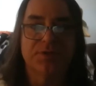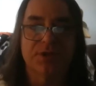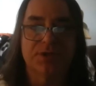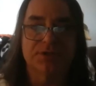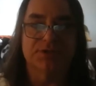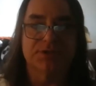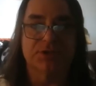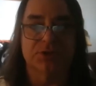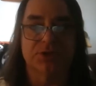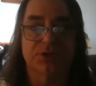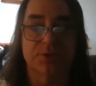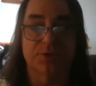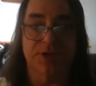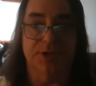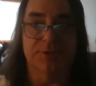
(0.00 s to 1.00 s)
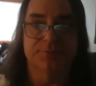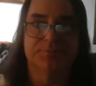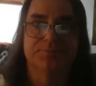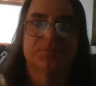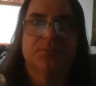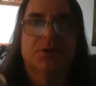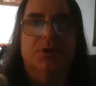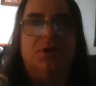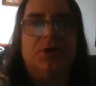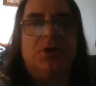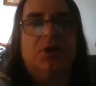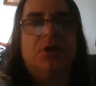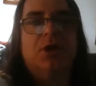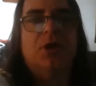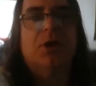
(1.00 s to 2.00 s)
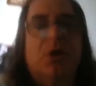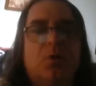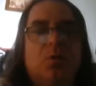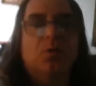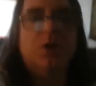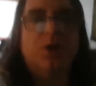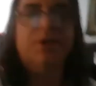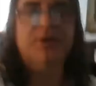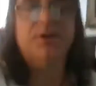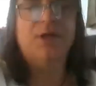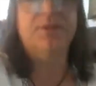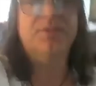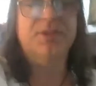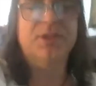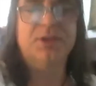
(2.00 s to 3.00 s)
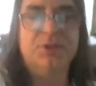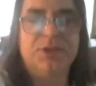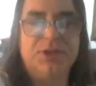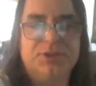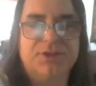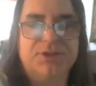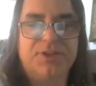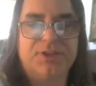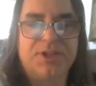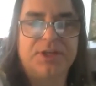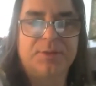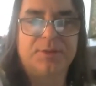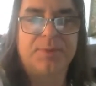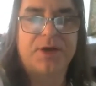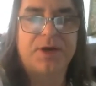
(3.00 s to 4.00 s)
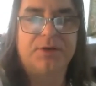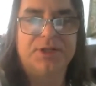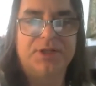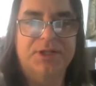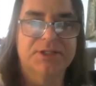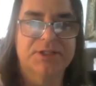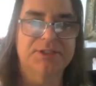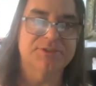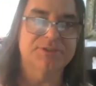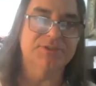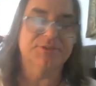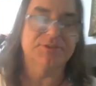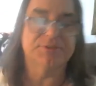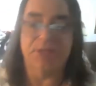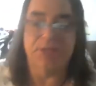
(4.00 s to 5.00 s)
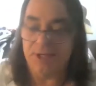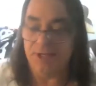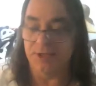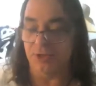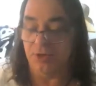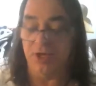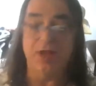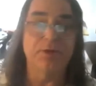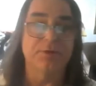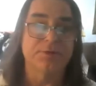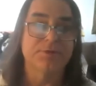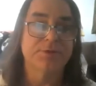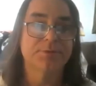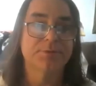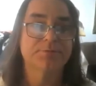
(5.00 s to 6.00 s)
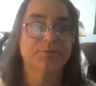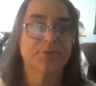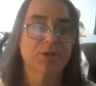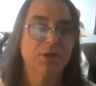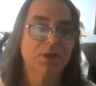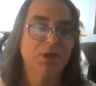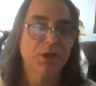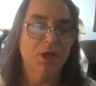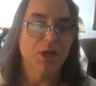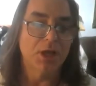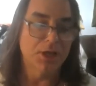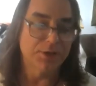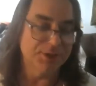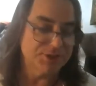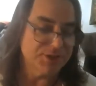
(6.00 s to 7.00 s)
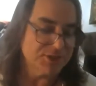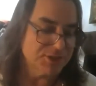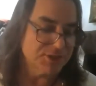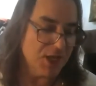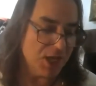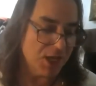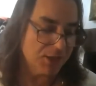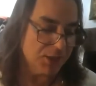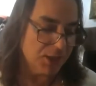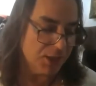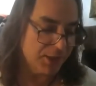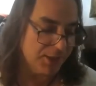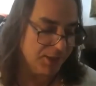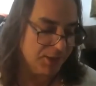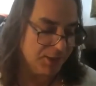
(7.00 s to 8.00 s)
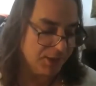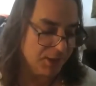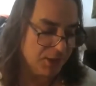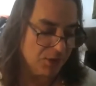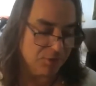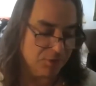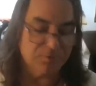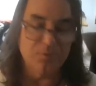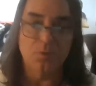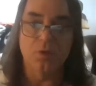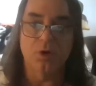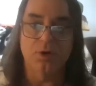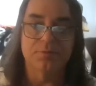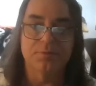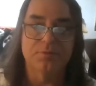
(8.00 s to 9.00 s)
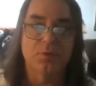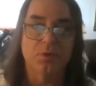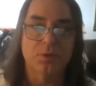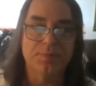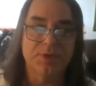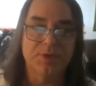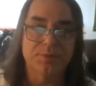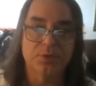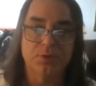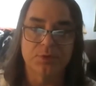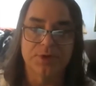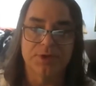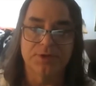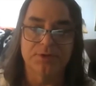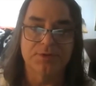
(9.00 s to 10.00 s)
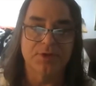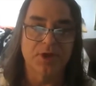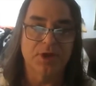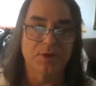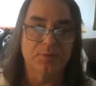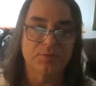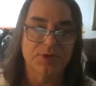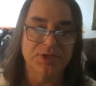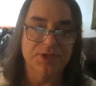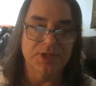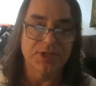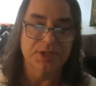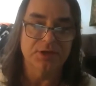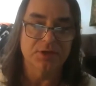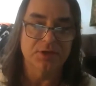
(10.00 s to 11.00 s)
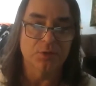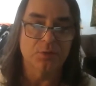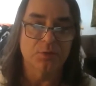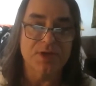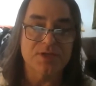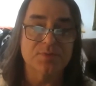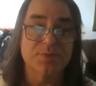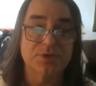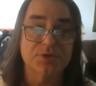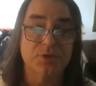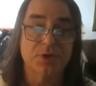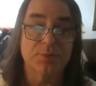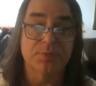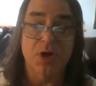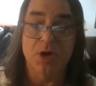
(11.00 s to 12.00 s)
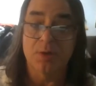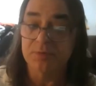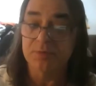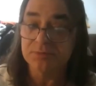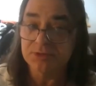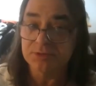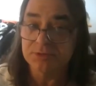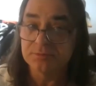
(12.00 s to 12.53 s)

consider doing it. One thing you need to think about is your health. This is not an art form for people with breathing or respiratory problems,